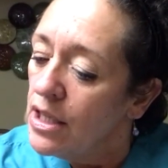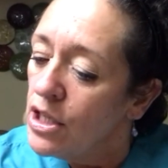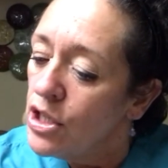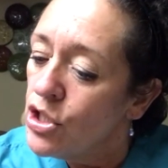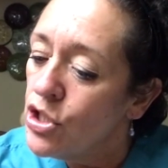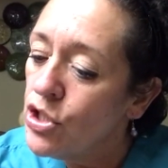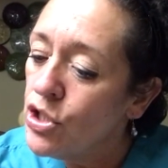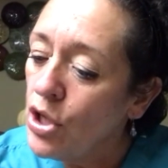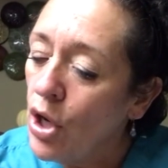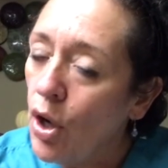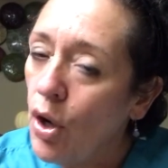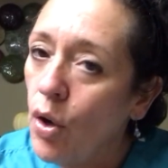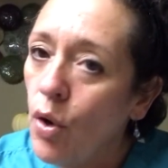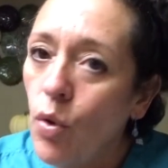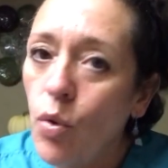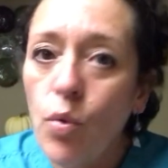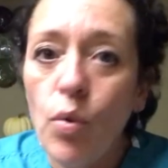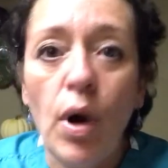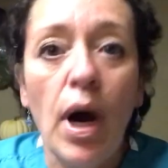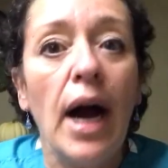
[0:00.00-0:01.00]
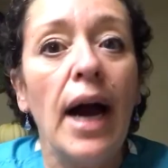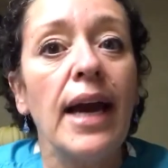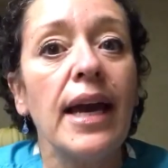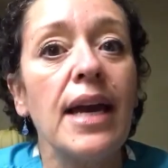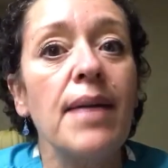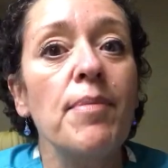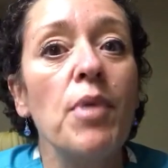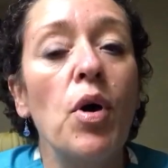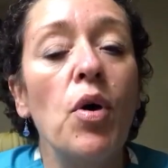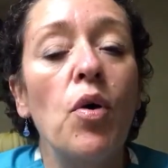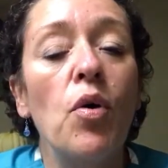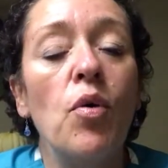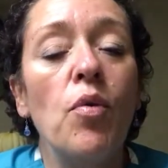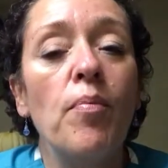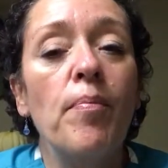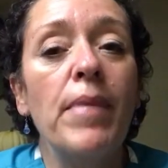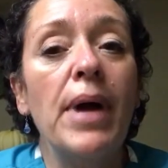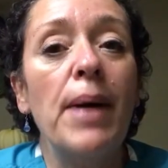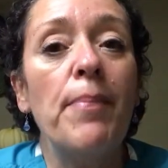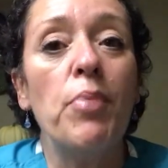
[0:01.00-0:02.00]
So I came
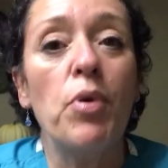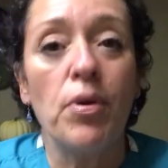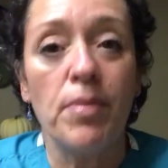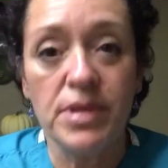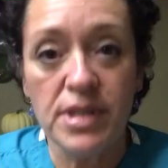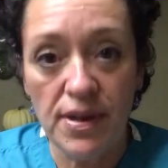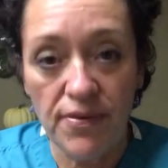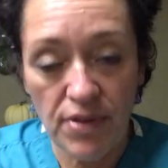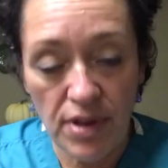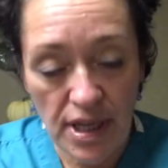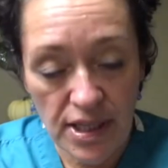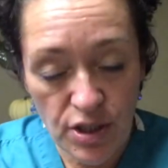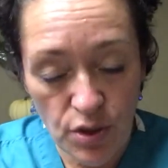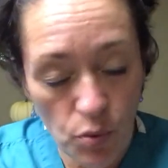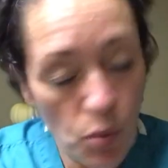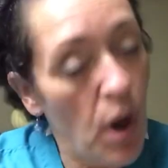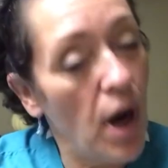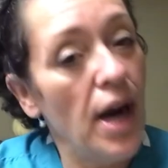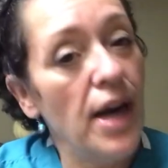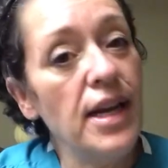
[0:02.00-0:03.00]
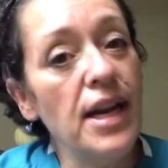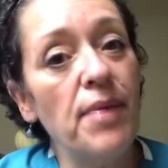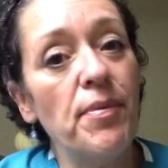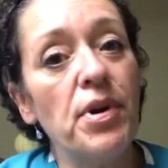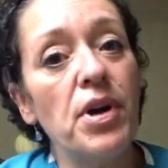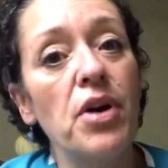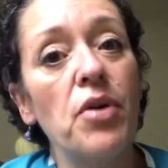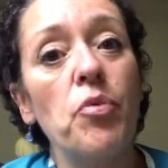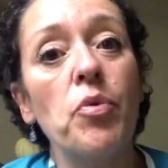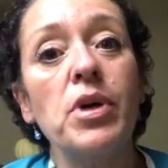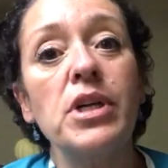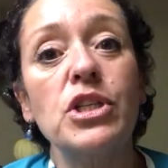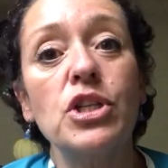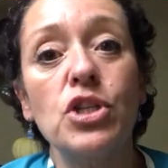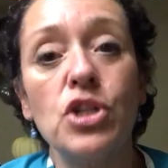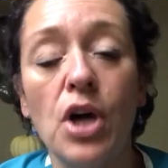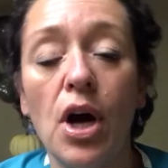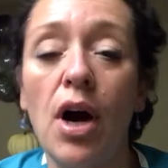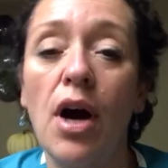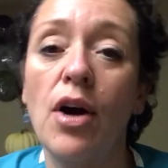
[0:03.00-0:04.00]
home, poured myself a glass of wine, and we're going
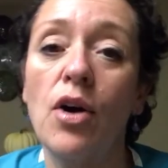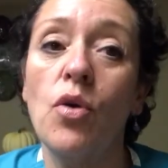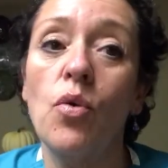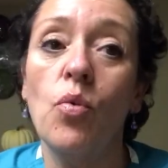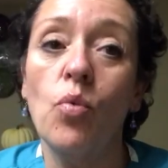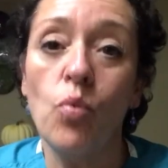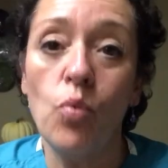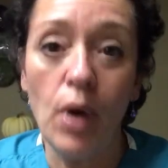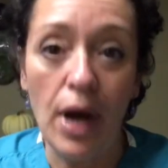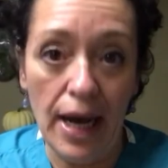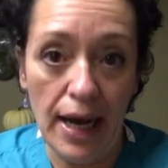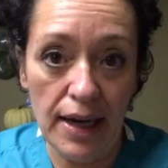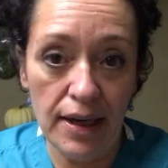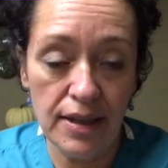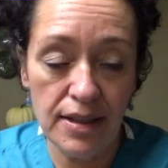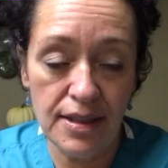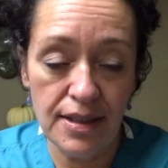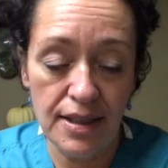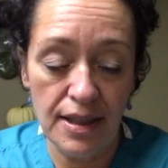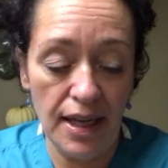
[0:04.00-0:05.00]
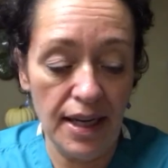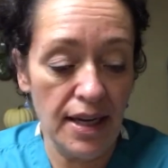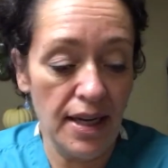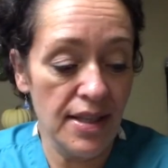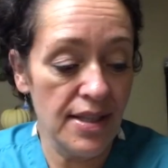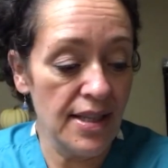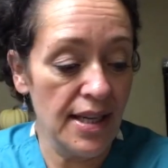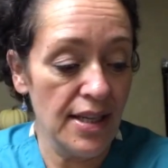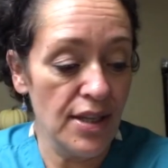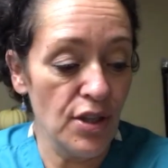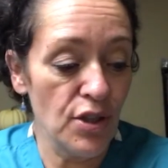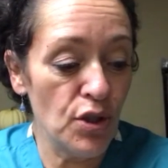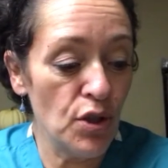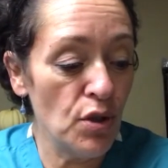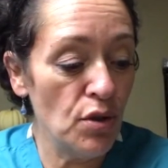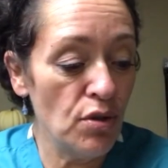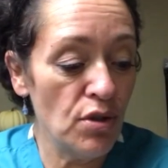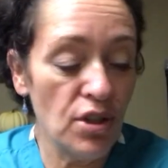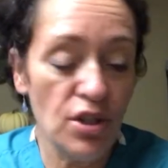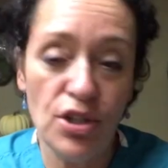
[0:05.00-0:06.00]
to talk wax. Like I said to
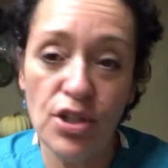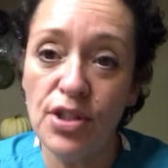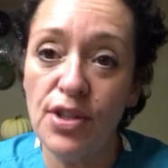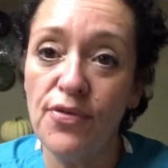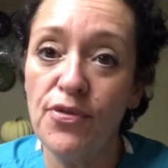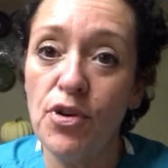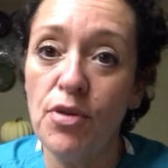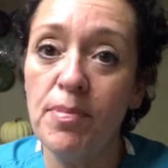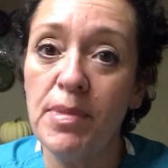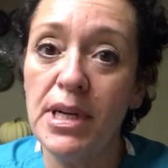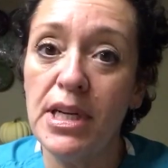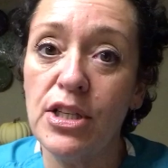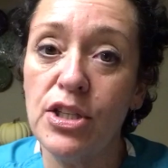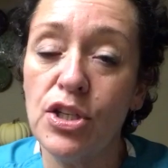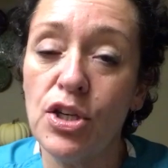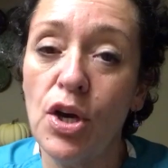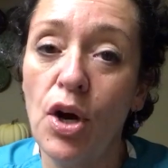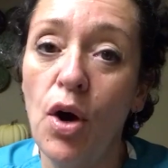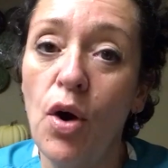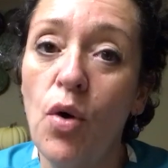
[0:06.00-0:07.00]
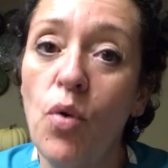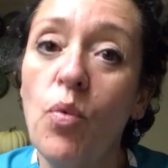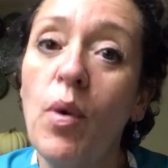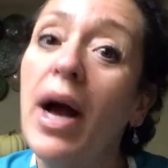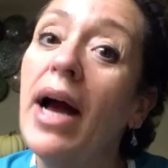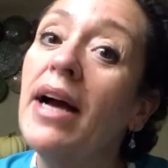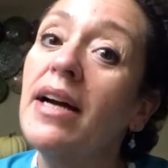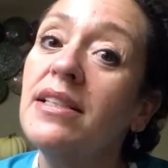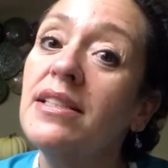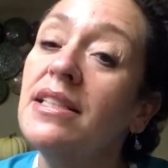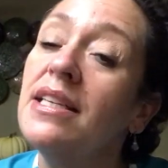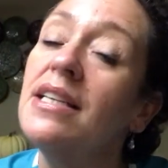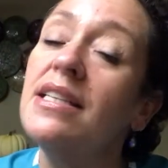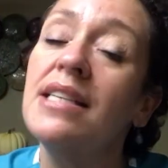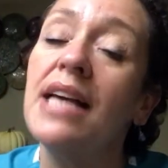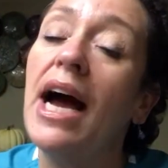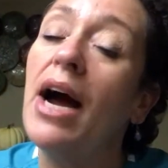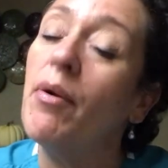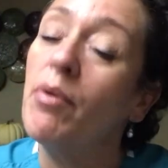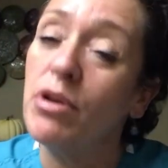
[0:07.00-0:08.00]
Susan just a few minutes ago, wax
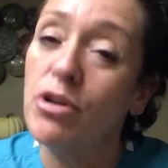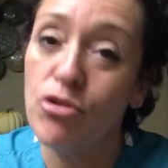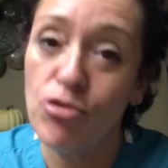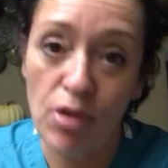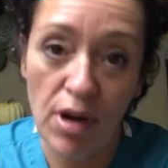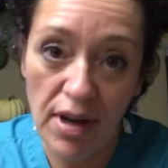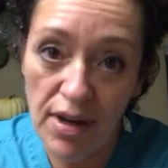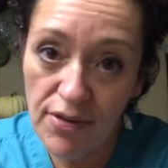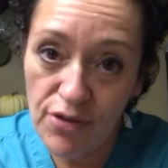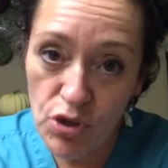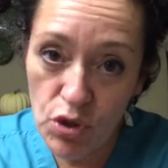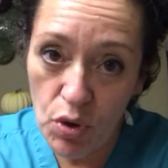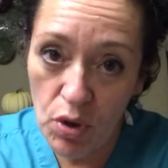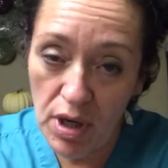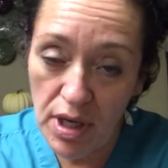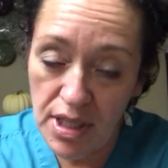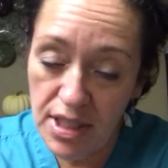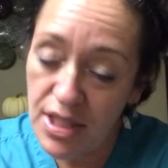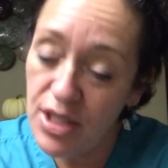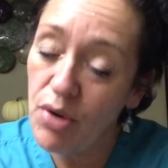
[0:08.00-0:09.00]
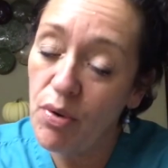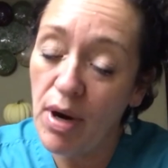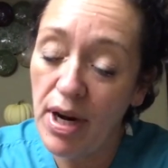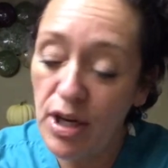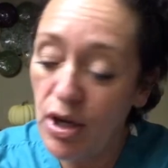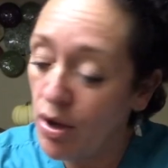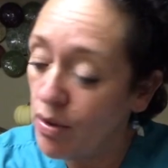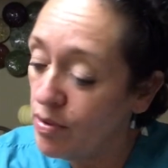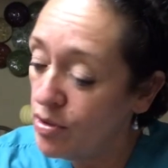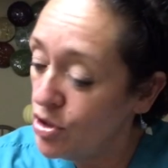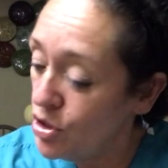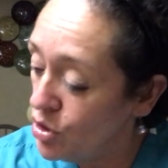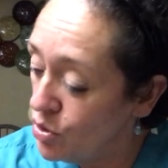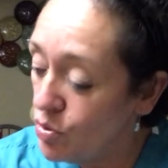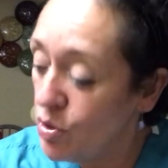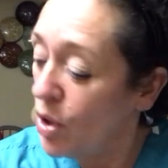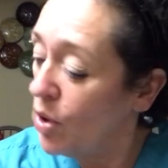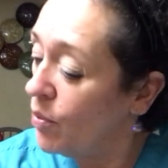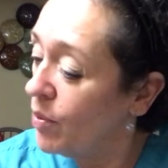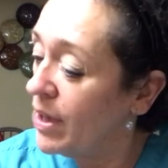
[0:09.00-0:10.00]
is our drug of choice, so I know you
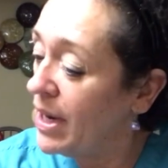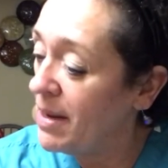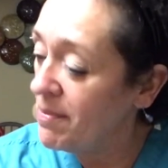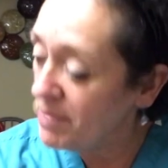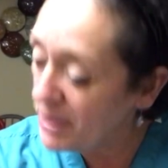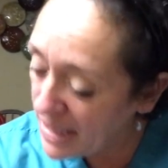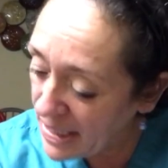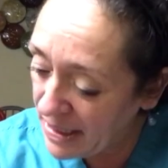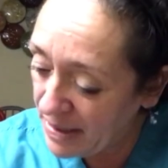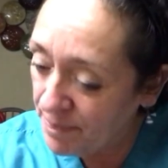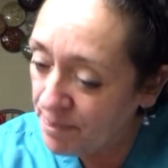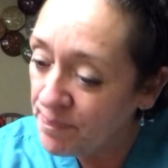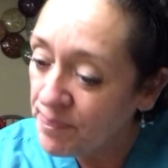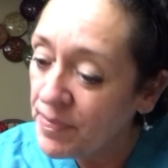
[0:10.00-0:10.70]
know what I mean.